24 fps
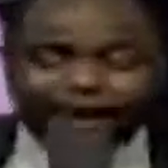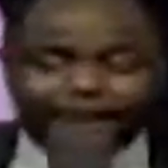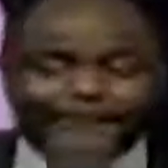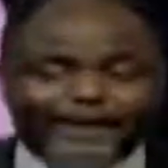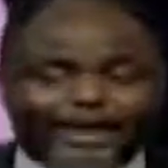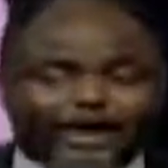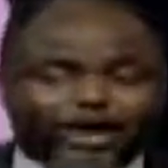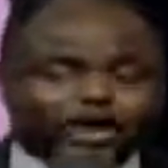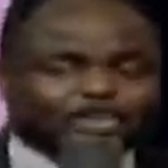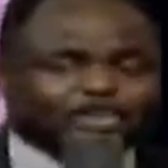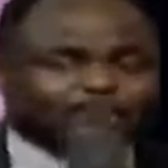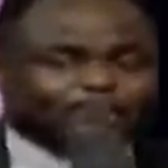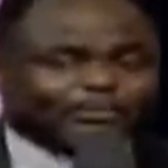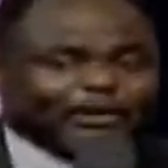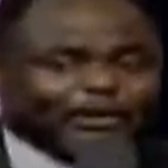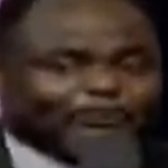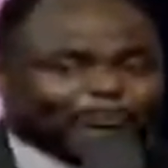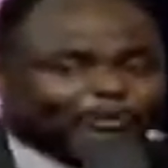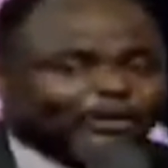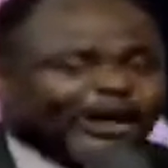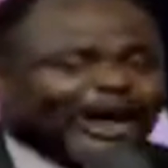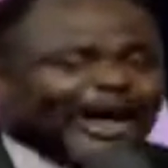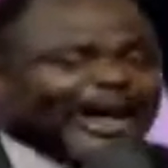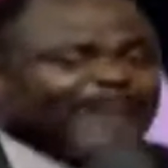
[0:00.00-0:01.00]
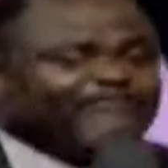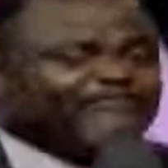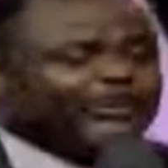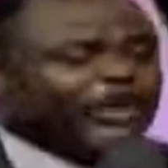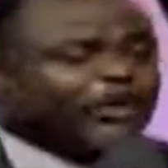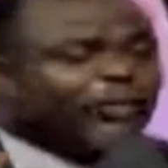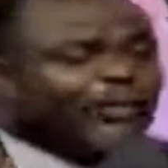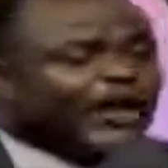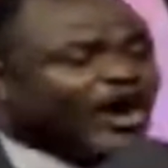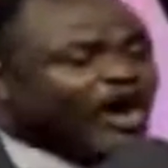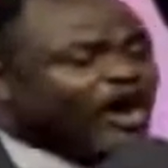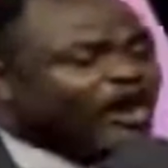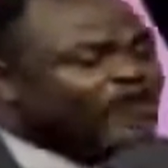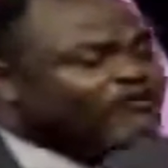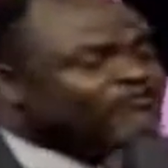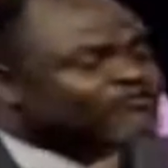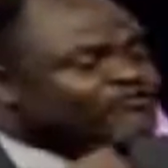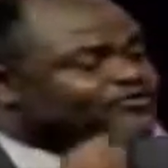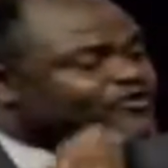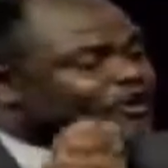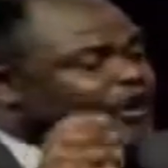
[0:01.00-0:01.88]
Because people have a way of